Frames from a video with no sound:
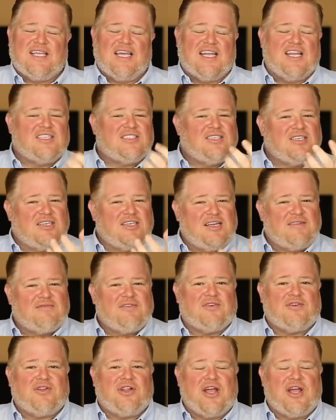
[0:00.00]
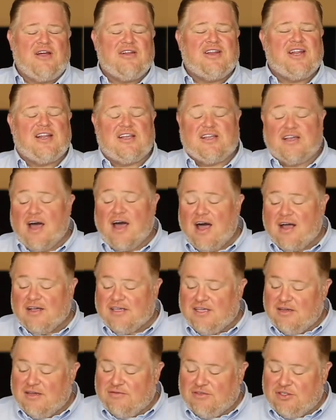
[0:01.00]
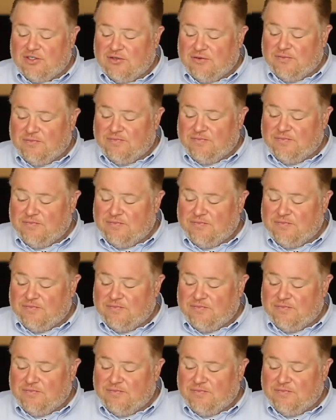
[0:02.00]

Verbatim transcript: And it's a gift of clarity that God gives you.